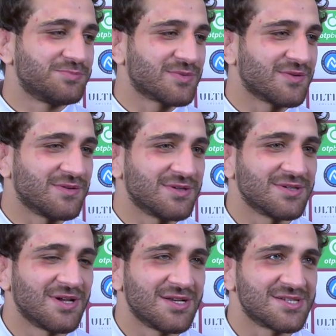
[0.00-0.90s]
And to
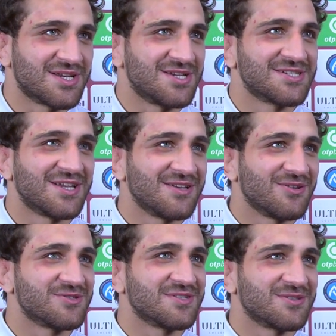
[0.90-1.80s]
win in front of
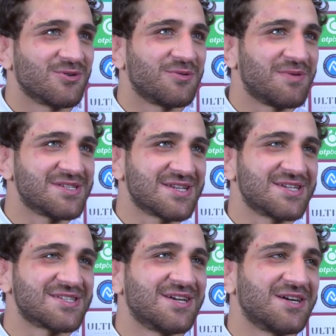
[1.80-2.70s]
such a passionate
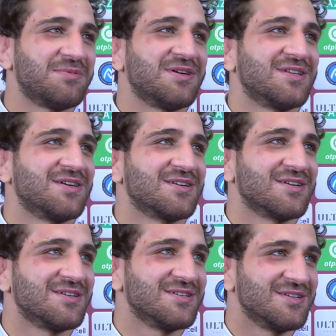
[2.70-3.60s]
home crowd is
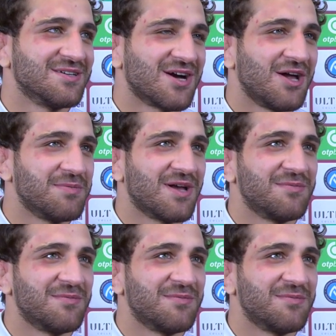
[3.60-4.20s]
indescribable.